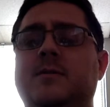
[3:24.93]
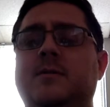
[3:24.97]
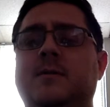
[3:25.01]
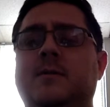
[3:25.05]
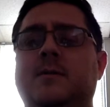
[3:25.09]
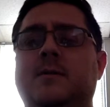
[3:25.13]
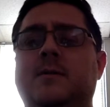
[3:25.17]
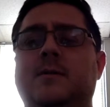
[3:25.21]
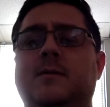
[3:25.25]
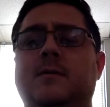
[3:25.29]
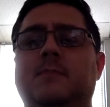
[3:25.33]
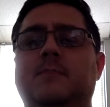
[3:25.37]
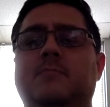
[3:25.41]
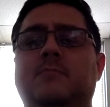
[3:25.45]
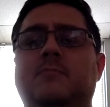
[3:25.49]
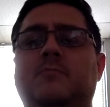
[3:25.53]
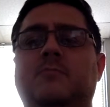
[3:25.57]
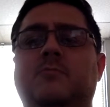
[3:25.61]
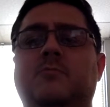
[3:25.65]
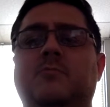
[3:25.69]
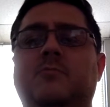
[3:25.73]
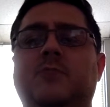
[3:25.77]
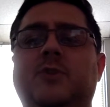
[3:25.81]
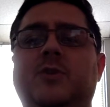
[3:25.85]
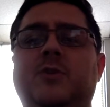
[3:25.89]

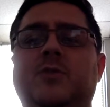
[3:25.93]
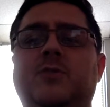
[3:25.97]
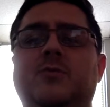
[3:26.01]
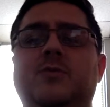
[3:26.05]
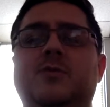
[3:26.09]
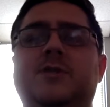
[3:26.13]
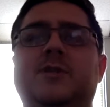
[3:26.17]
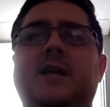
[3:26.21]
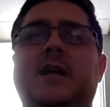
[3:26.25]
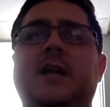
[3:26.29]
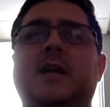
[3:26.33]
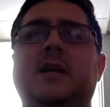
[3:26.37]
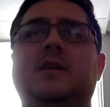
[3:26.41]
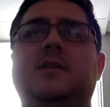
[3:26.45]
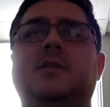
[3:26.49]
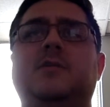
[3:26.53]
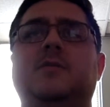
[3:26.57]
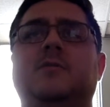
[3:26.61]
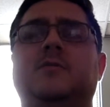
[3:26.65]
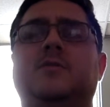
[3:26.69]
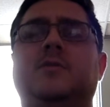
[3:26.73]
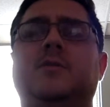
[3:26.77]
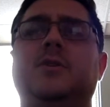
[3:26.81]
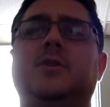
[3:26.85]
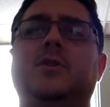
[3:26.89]
where you say
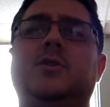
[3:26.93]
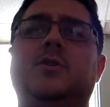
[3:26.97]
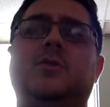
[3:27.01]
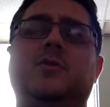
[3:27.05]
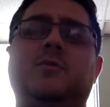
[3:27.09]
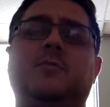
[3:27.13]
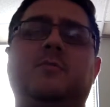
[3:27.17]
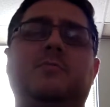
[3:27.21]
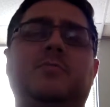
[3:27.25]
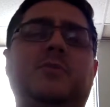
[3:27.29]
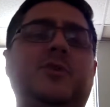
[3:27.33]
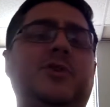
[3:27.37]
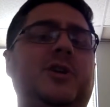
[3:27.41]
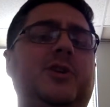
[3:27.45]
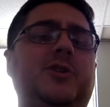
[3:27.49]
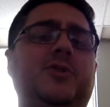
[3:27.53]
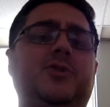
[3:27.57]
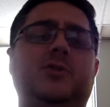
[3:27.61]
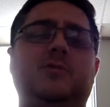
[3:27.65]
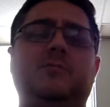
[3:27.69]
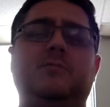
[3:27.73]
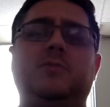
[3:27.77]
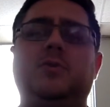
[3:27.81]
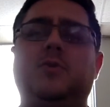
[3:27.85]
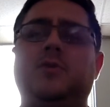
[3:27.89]
to your
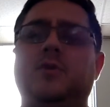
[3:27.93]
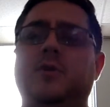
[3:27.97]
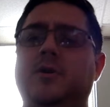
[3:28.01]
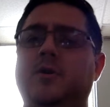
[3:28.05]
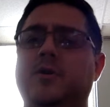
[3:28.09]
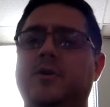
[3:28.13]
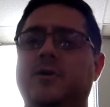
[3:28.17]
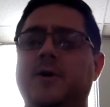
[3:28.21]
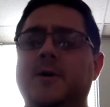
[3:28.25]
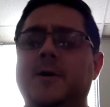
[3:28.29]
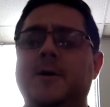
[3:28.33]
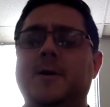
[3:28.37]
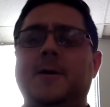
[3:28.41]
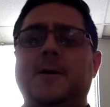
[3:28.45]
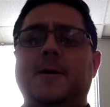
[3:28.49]
potential employer,